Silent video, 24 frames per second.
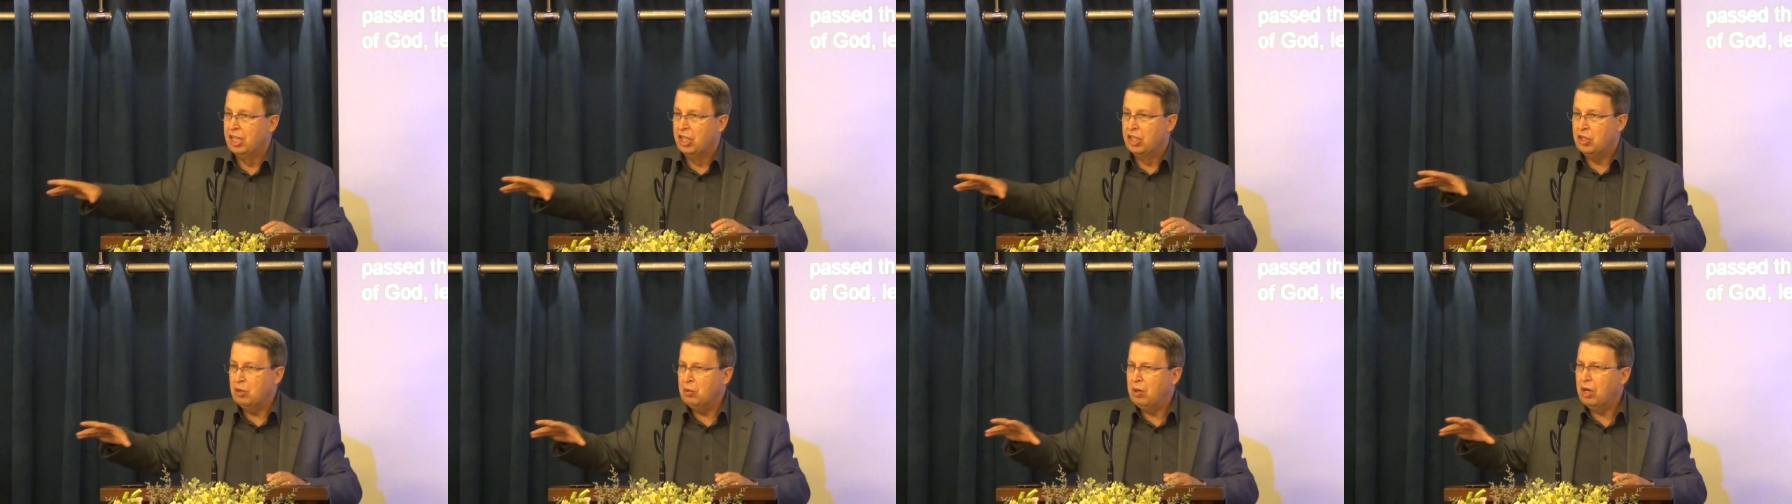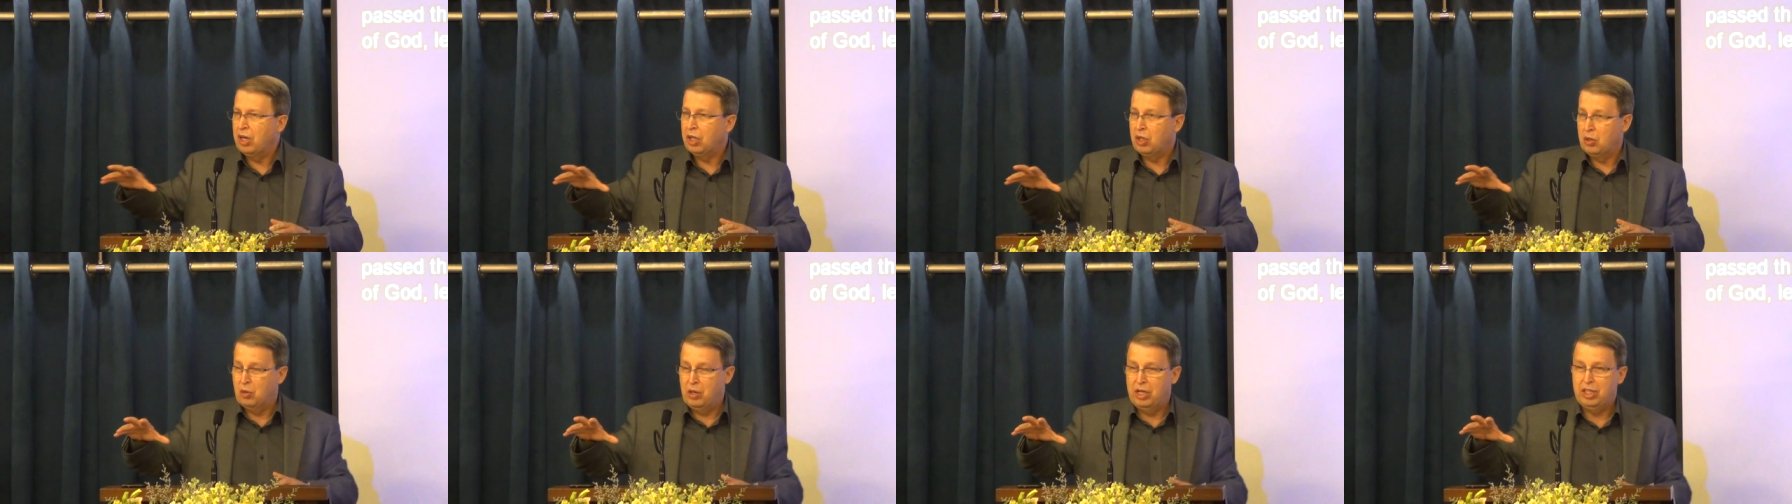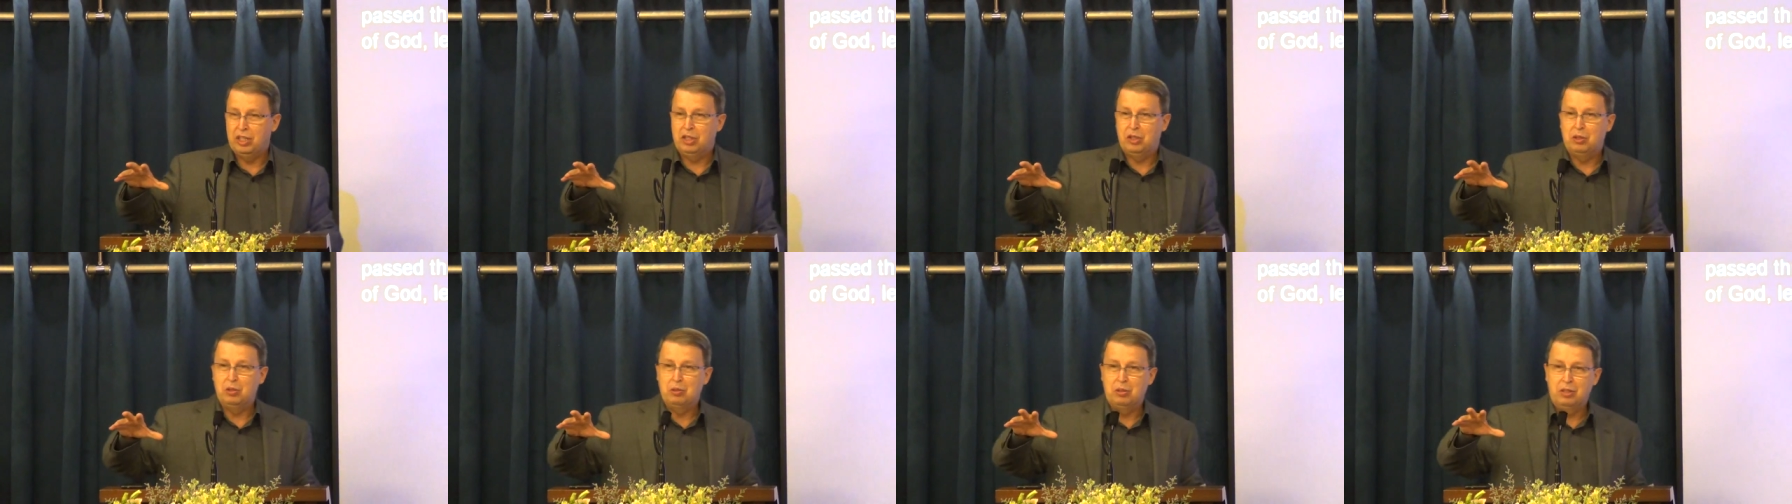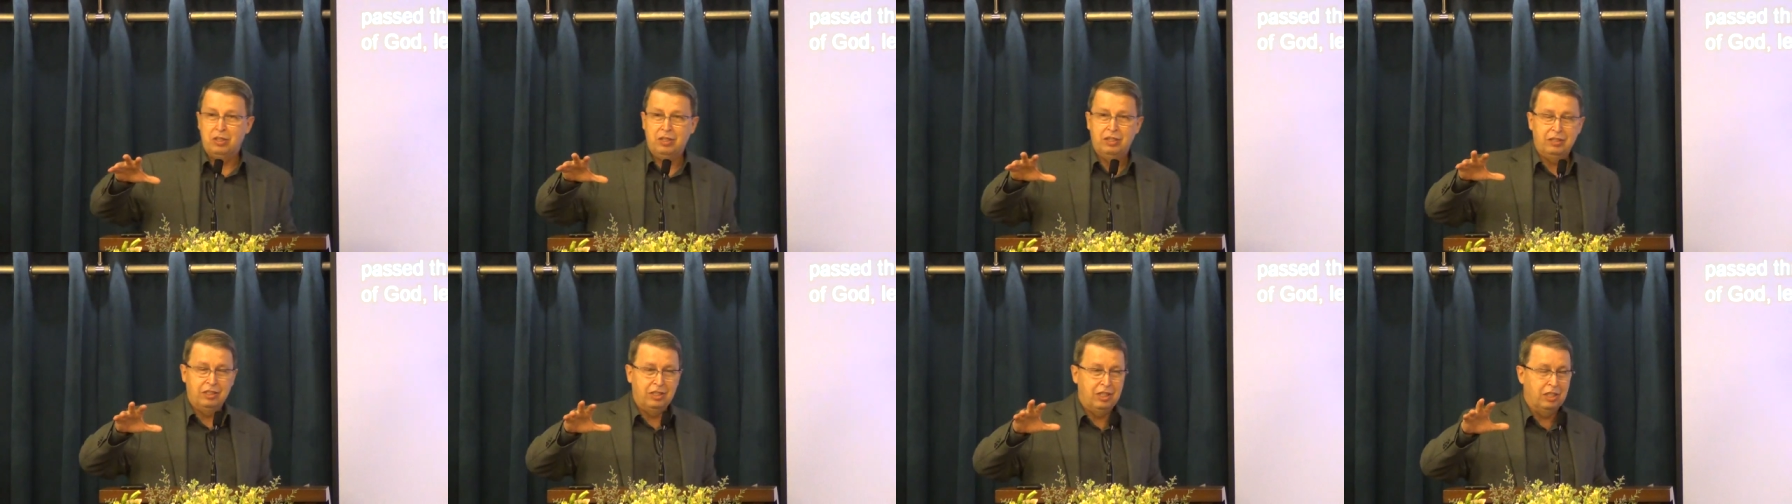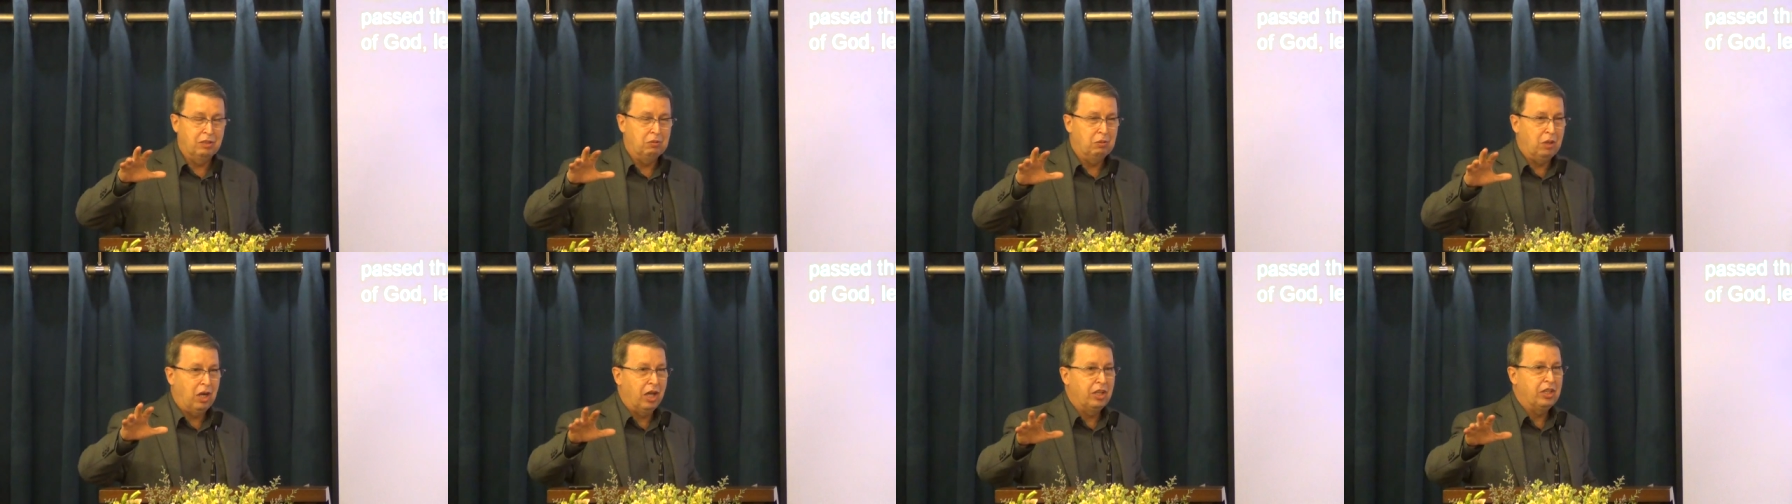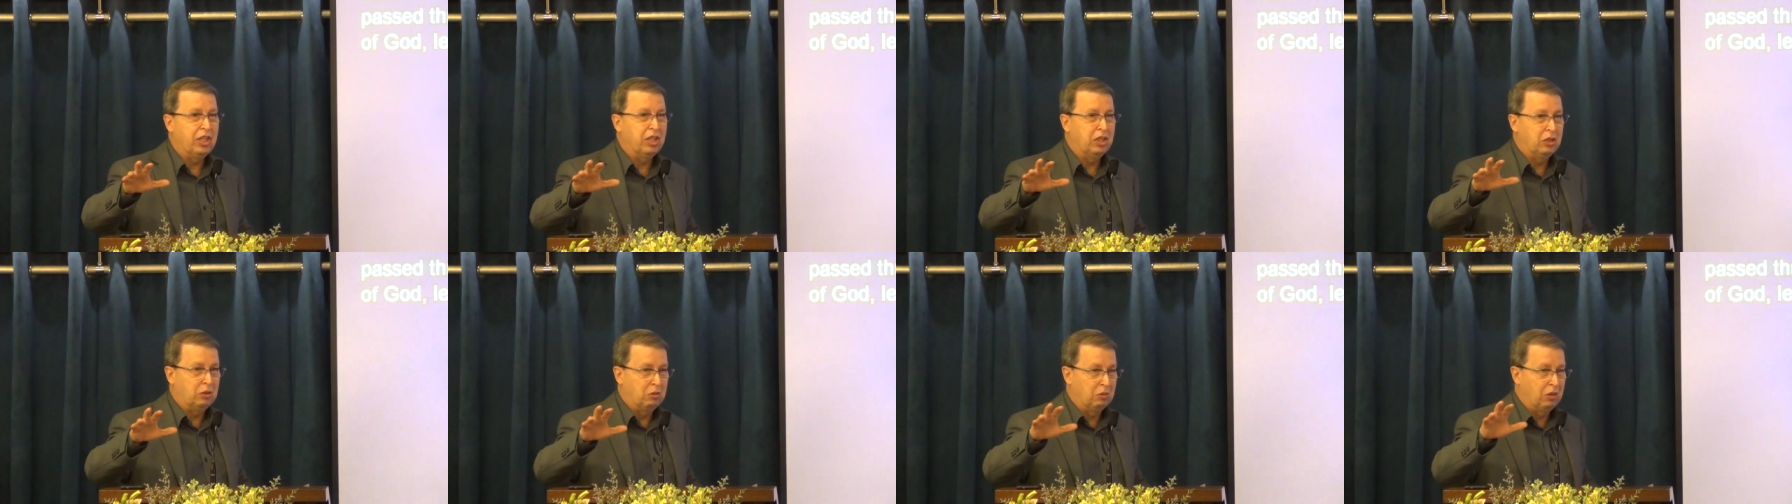you are going to run
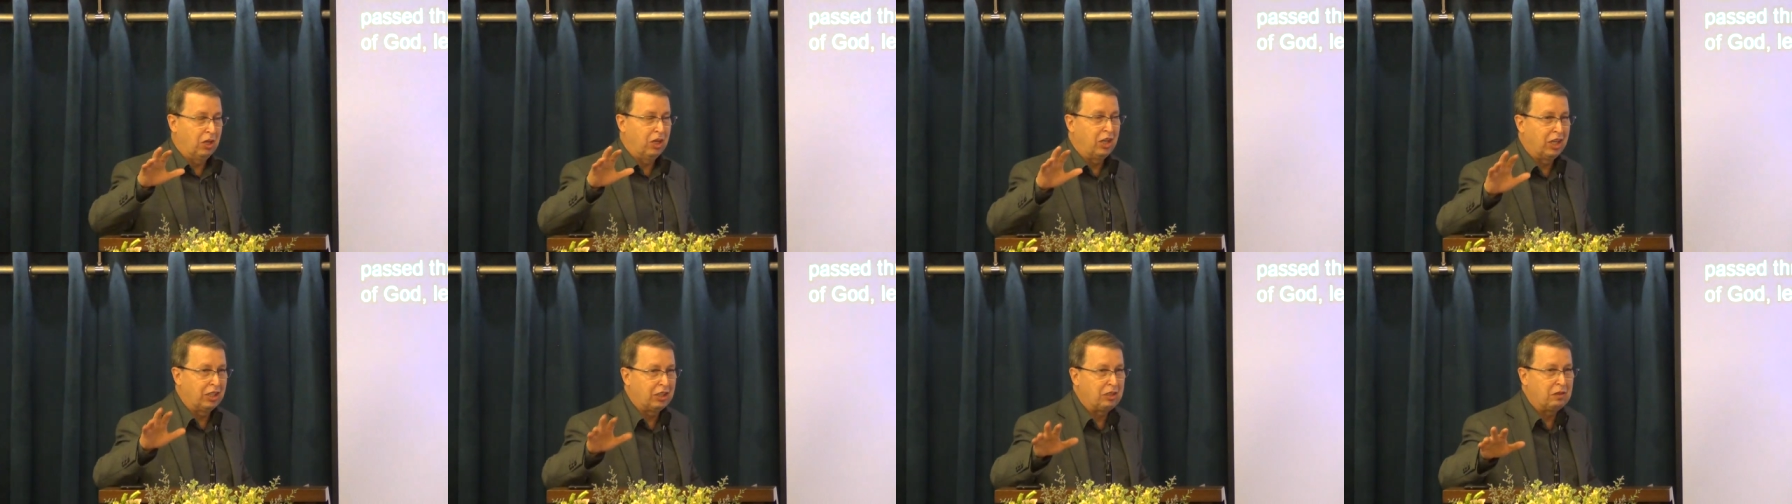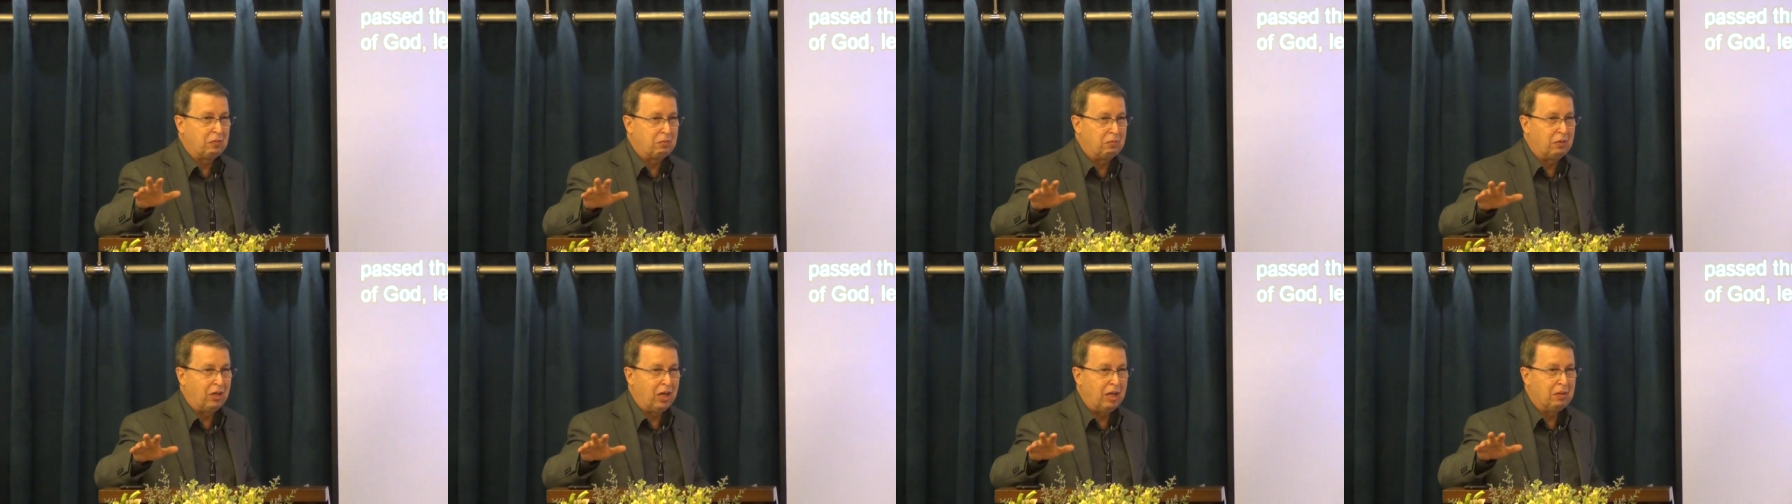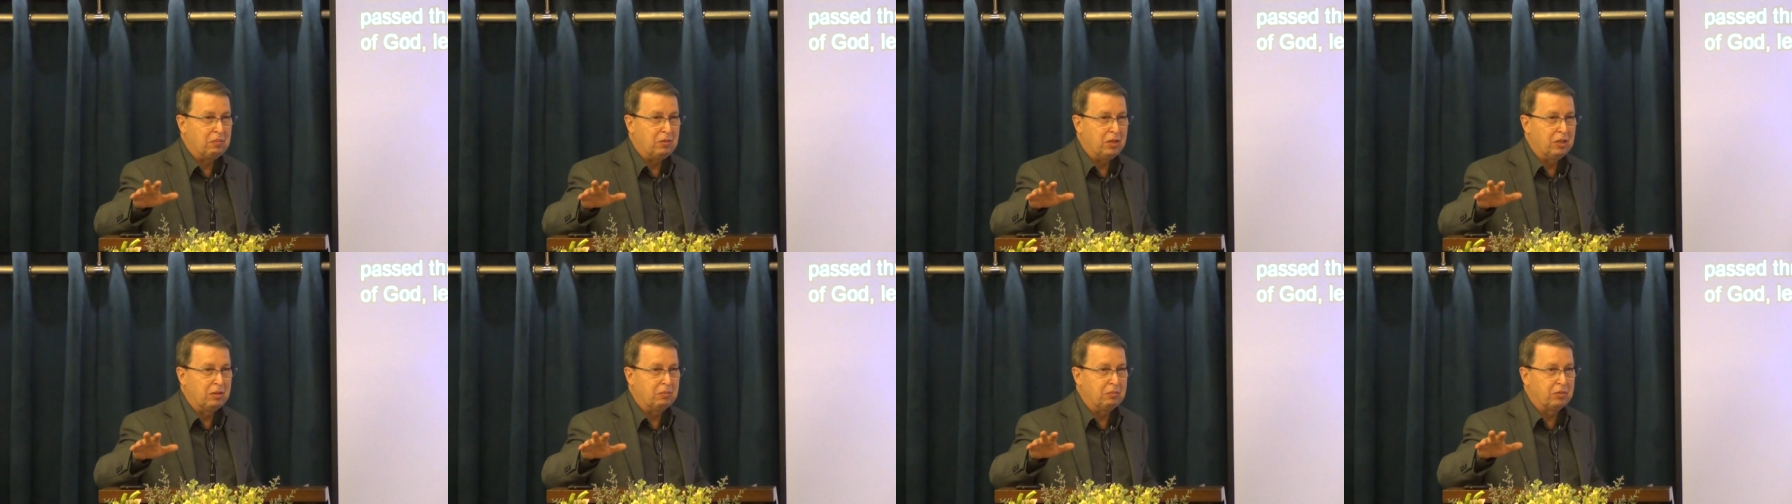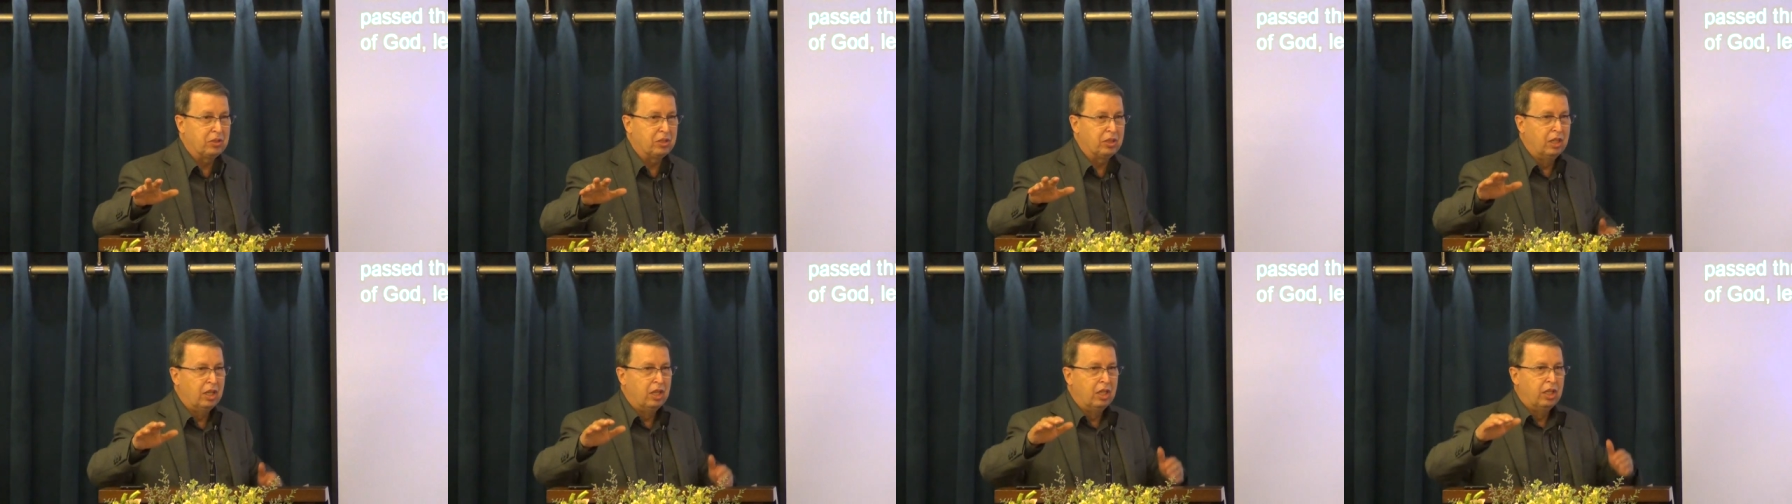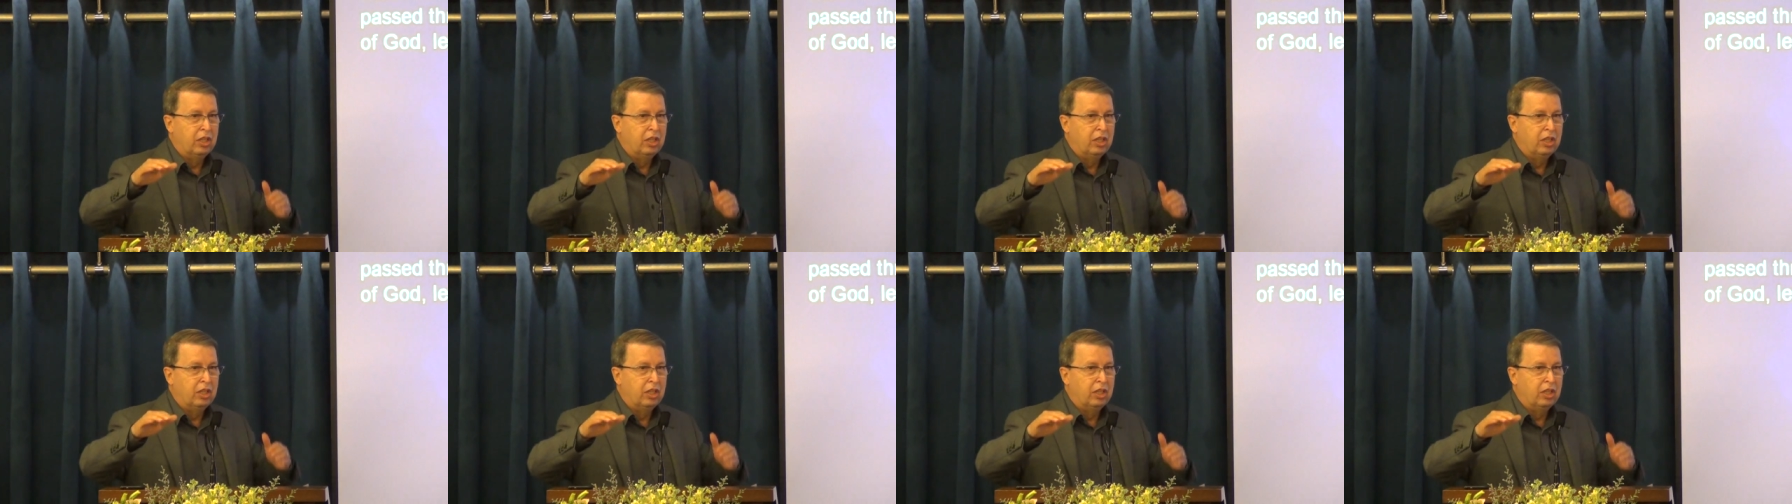into a lot of problems.